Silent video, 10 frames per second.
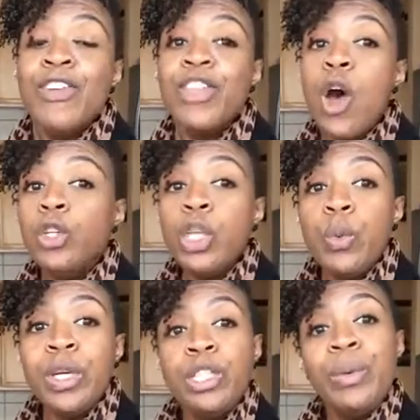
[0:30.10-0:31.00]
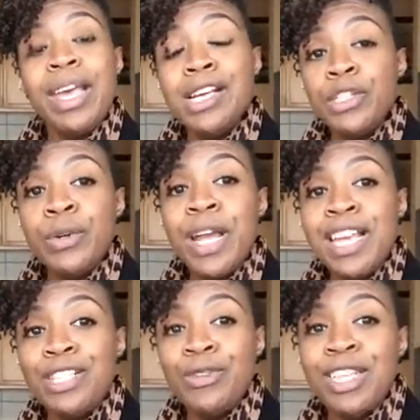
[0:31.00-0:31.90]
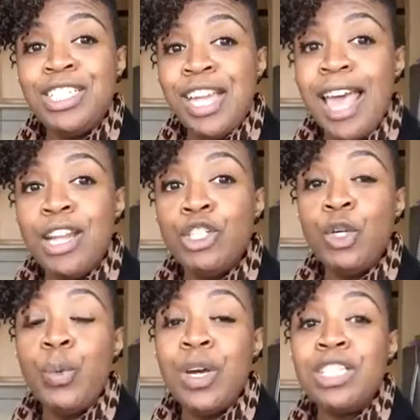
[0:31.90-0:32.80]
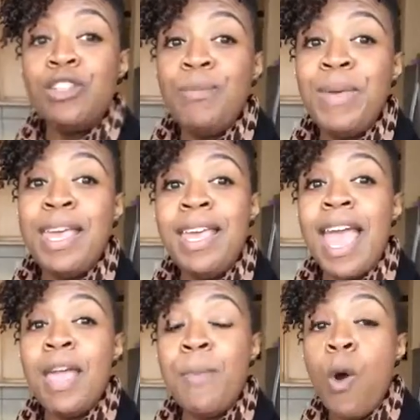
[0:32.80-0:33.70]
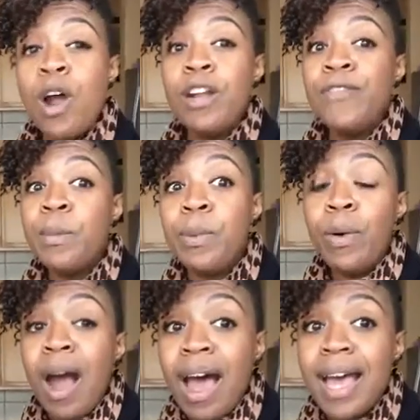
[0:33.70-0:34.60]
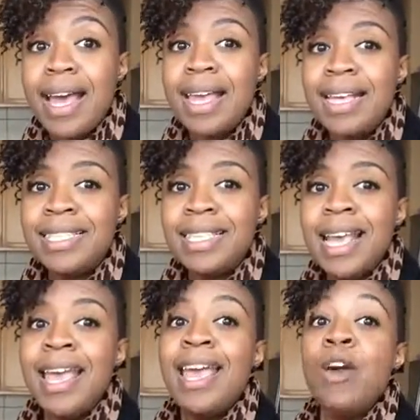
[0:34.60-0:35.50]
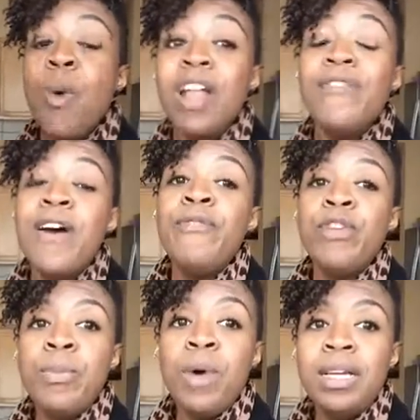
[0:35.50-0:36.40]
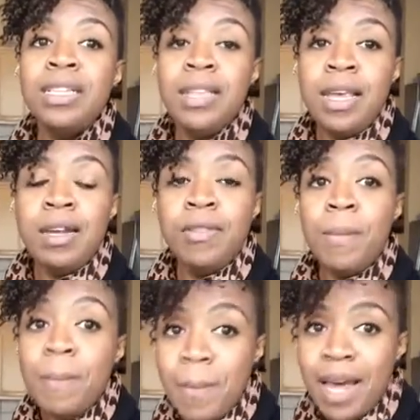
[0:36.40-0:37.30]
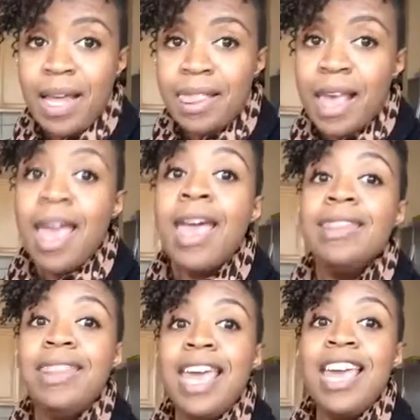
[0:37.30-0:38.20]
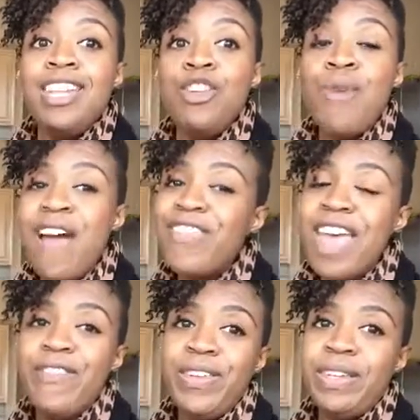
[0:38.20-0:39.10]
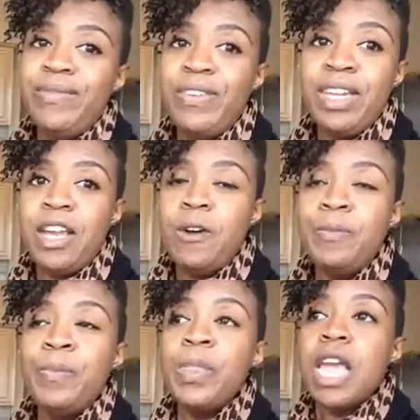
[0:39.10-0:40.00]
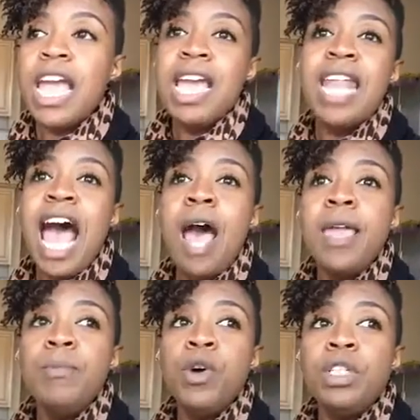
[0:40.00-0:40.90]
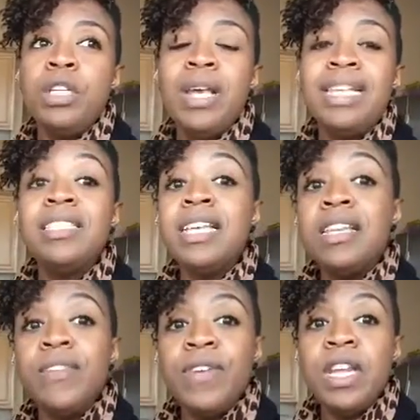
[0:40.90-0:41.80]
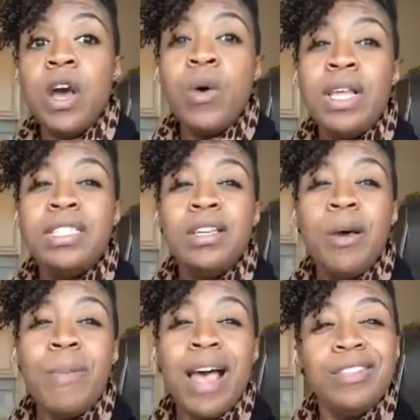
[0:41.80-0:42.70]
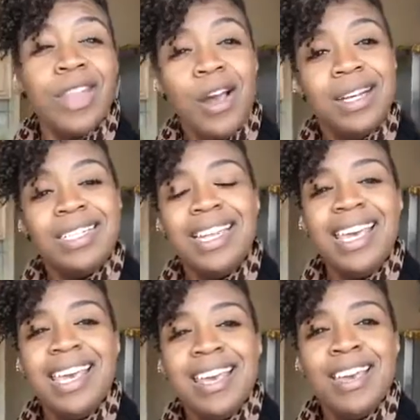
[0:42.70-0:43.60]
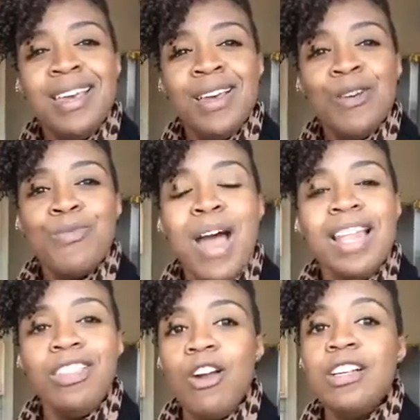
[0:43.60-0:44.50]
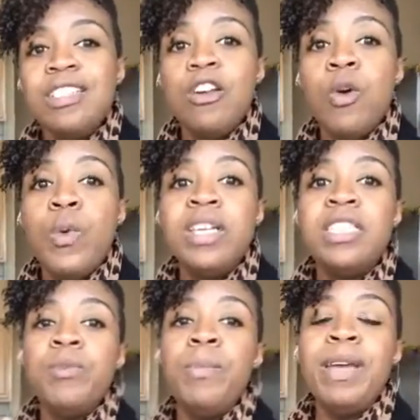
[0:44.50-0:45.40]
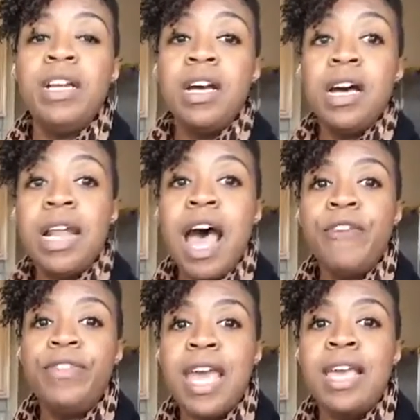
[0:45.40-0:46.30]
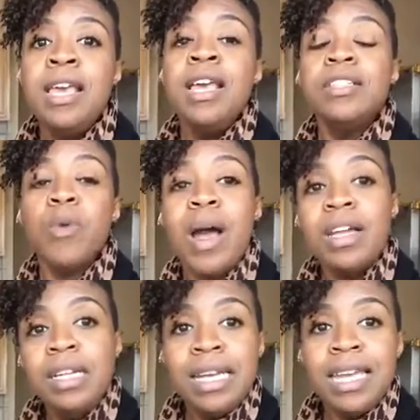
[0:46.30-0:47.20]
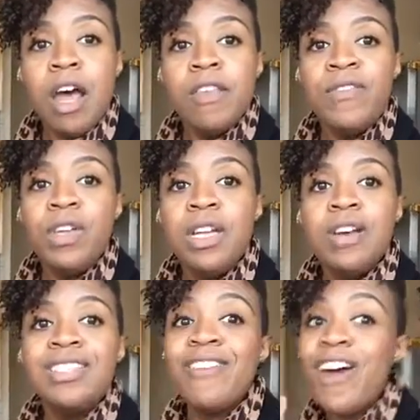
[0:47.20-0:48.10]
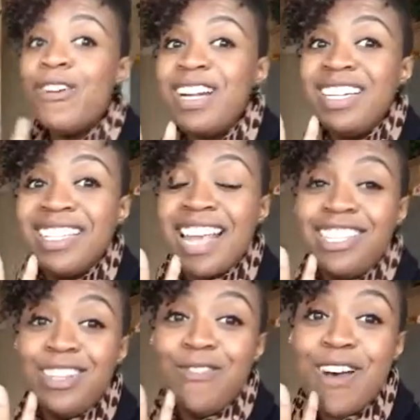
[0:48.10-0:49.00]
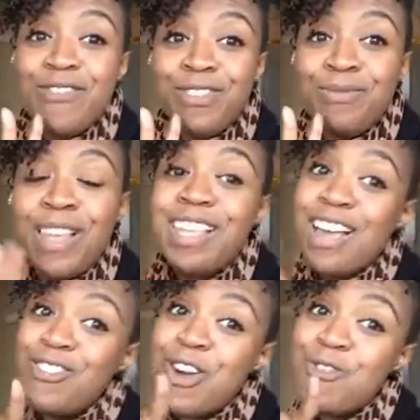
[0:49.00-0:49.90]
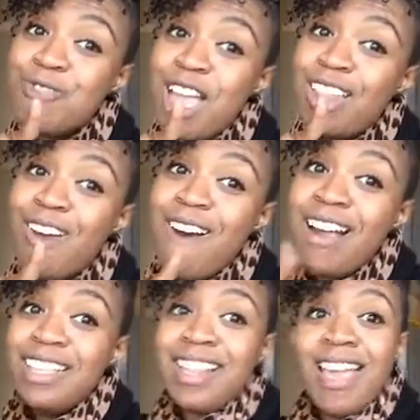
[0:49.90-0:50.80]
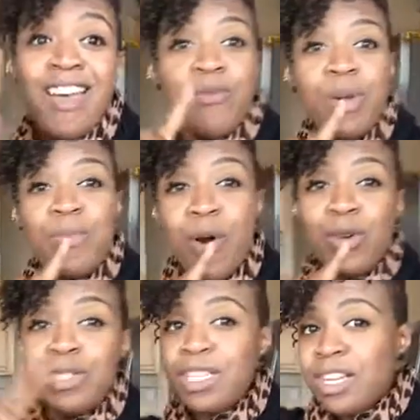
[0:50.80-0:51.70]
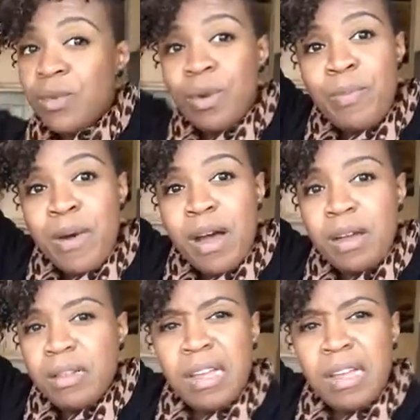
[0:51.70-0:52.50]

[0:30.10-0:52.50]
For those who want to enter into the challenge, who wants to be a part of the prize, qualify for the prize at the end of the month, then you have to have a video. And I am going to extend the video until about Thursday, probably Thursday or Wednesday will be the cutoff date, so I can look at all the videos. I've already looked at two of them, and y'all know who y'all are because I have reposted and reposted.